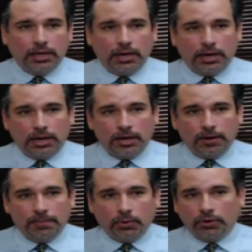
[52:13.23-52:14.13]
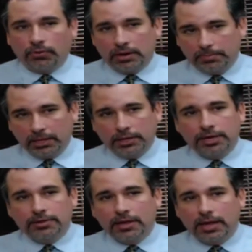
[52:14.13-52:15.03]
or
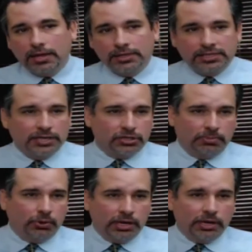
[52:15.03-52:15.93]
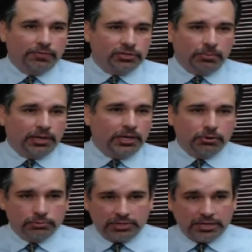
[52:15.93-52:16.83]
credibility than the testimony of somebody
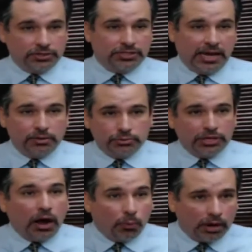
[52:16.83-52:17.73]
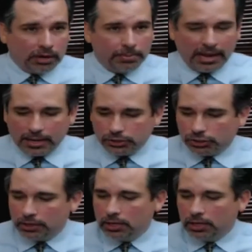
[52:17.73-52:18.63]
who takes a stand who's not wearing a badge.